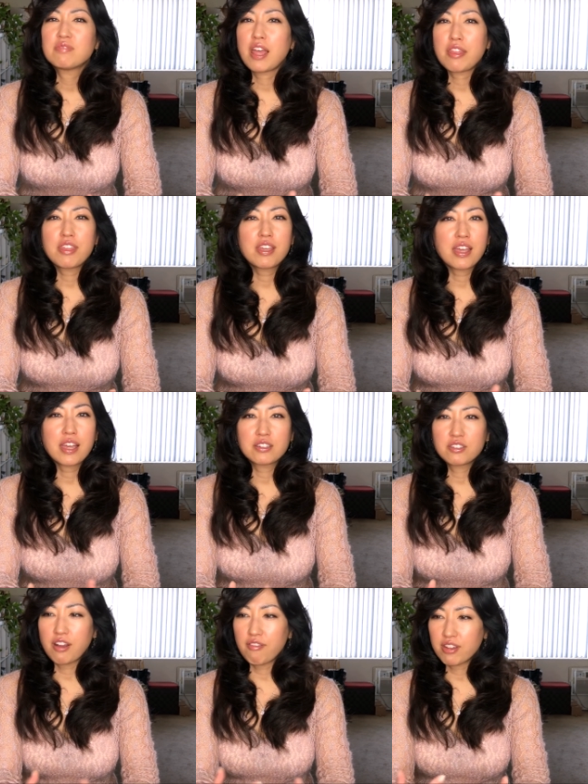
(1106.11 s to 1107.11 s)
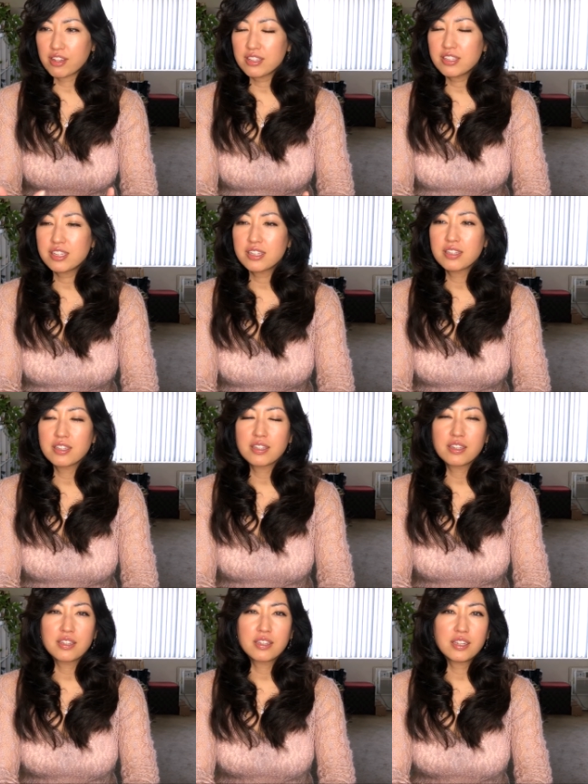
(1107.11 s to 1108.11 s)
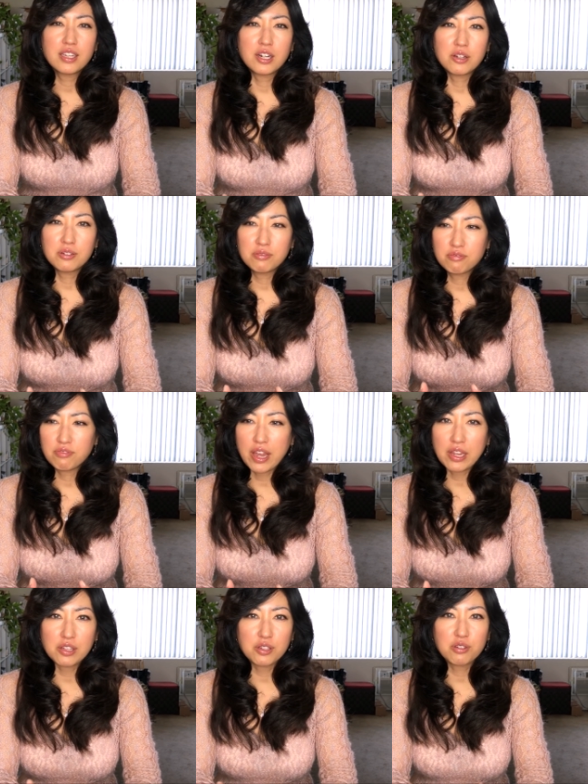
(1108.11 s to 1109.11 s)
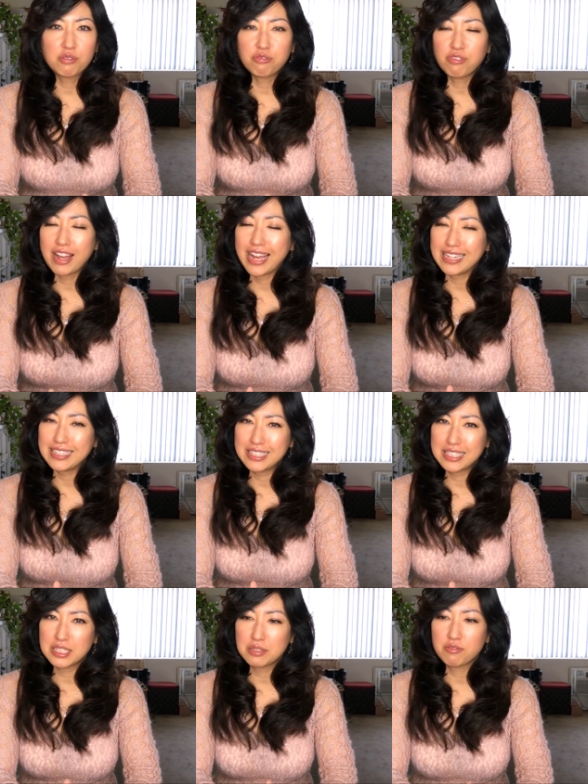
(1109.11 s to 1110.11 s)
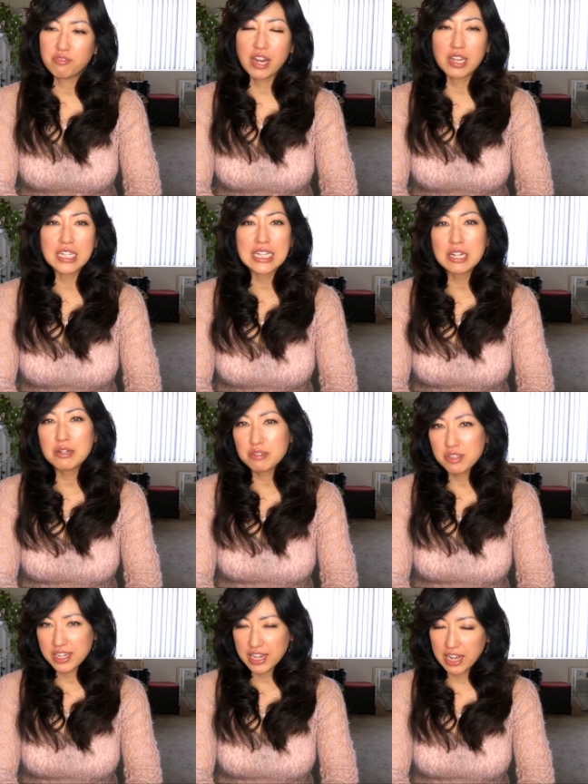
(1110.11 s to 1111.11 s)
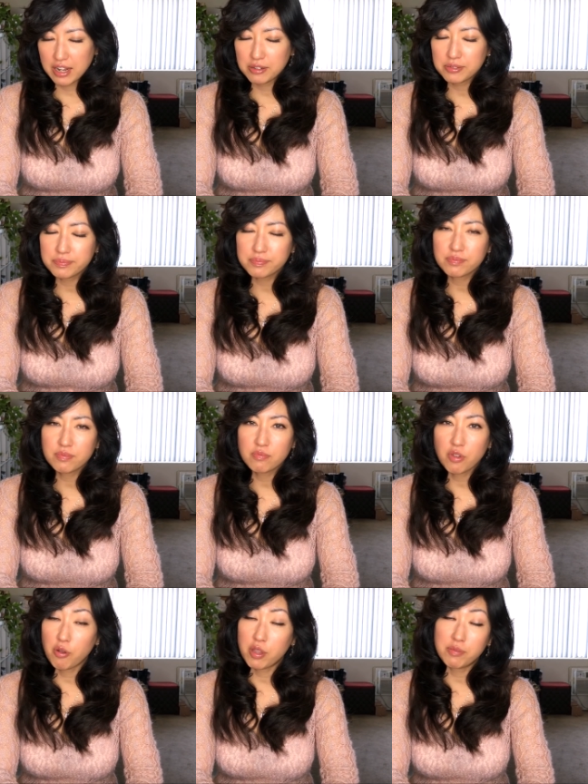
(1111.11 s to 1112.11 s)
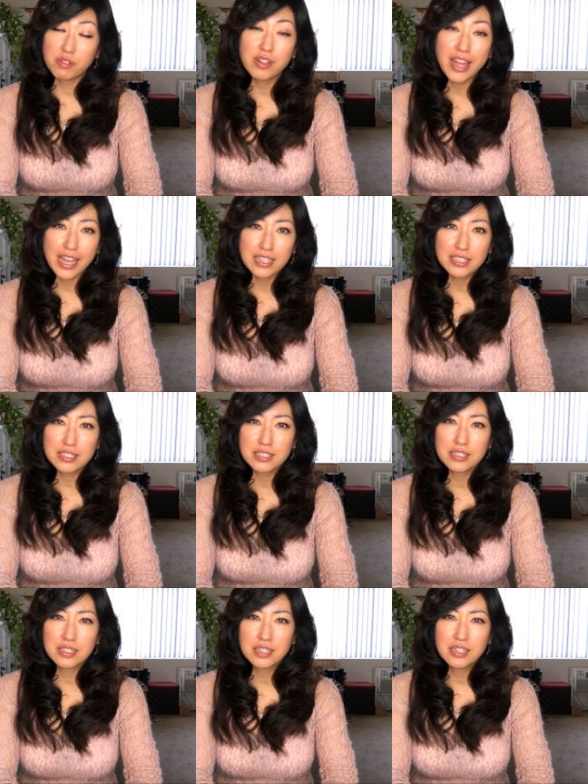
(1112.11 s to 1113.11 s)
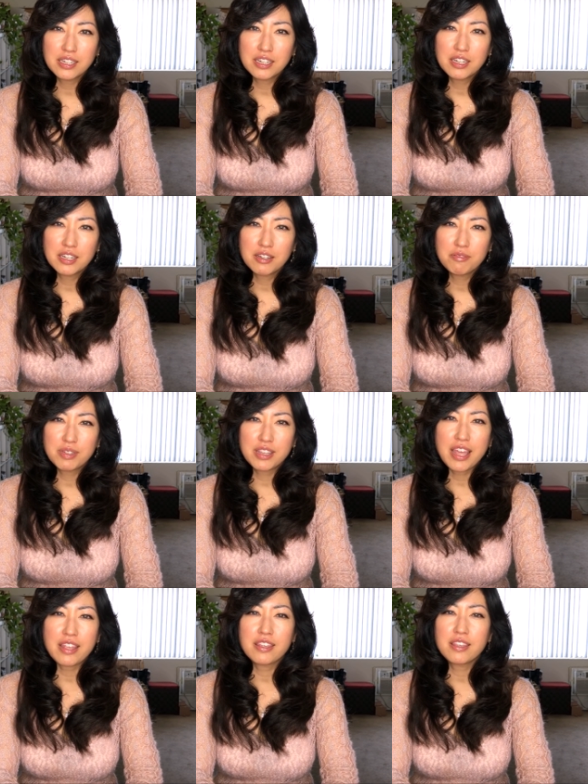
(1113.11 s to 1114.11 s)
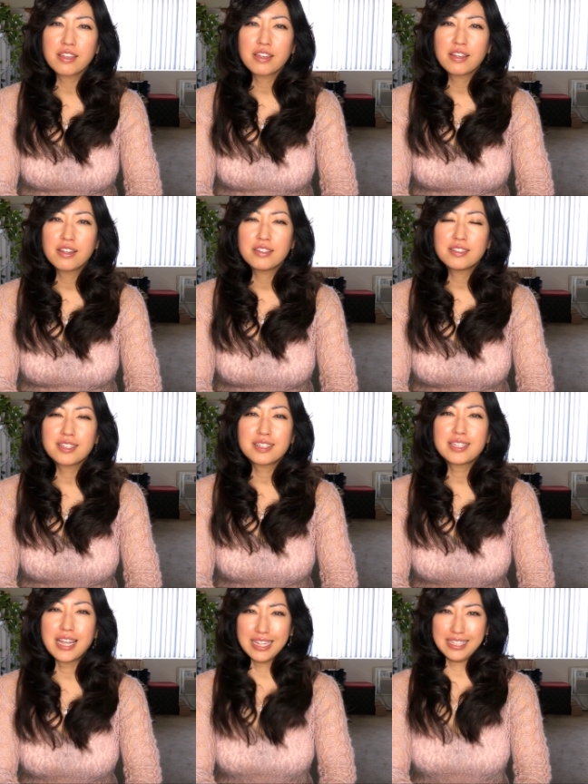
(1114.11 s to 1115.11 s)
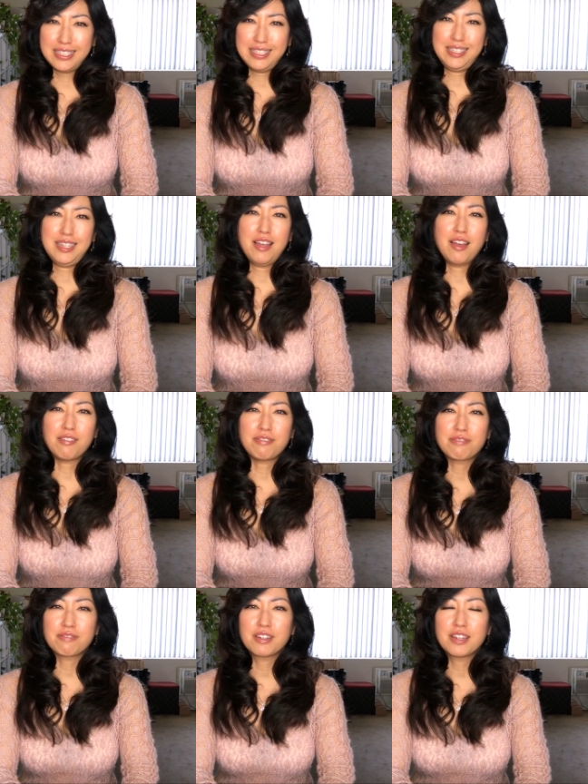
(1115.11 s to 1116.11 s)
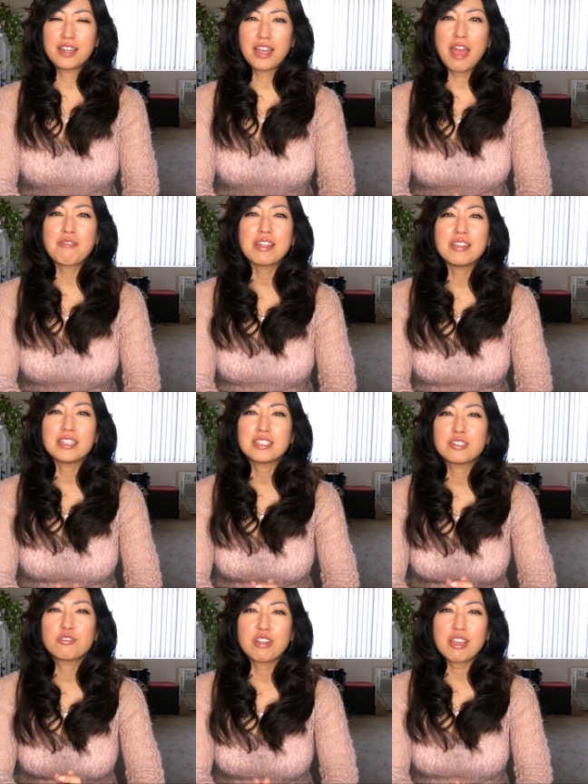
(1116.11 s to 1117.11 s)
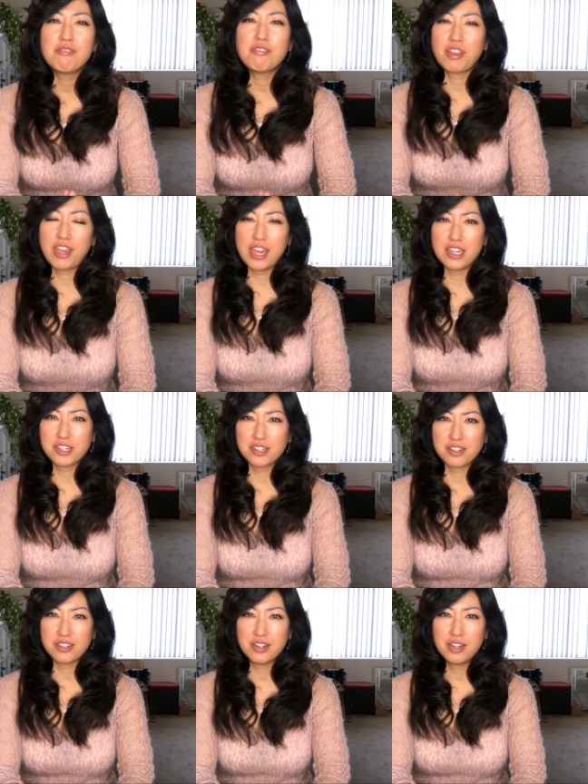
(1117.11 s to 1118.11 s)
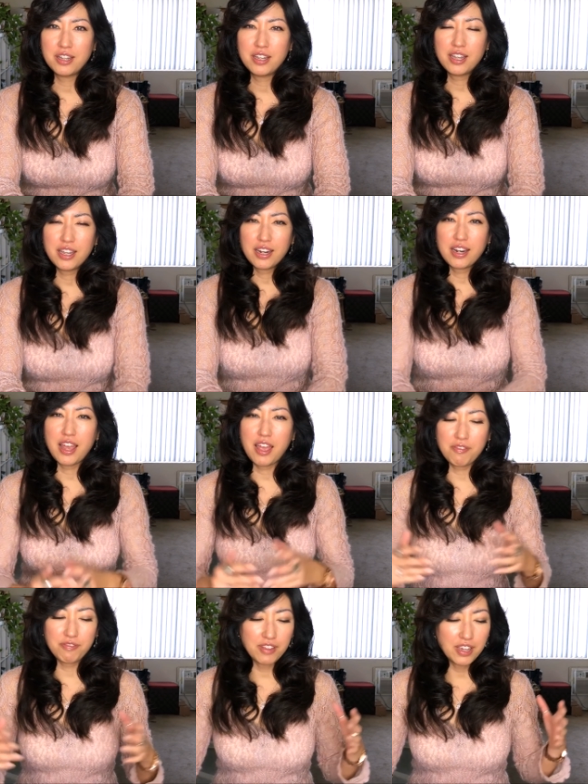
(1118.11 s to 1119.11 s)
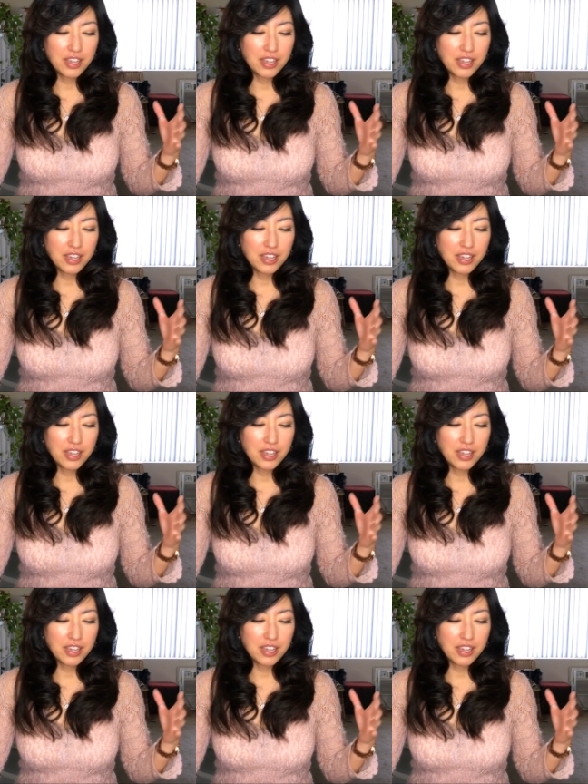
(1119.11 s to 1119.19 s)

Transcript: Nothing extravagant, you know, regular flights, regular hotel, or even less. But then the sense of having this dream vacation and have